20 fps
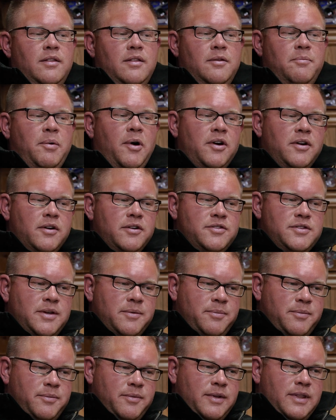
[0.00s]
the
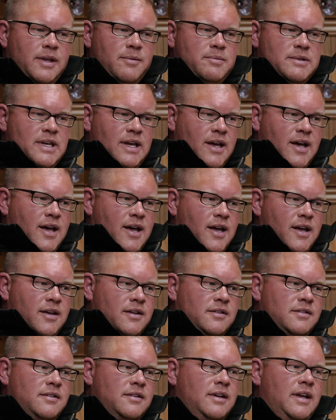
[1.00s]
partnership with
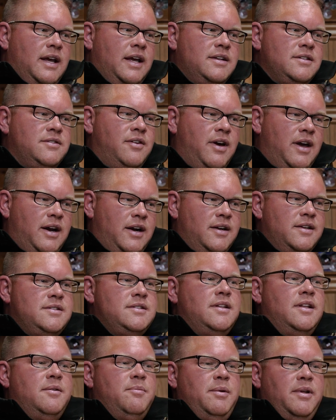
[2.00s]
MTI has granted
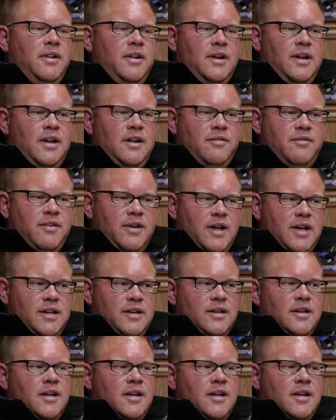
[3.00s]
us the ability to find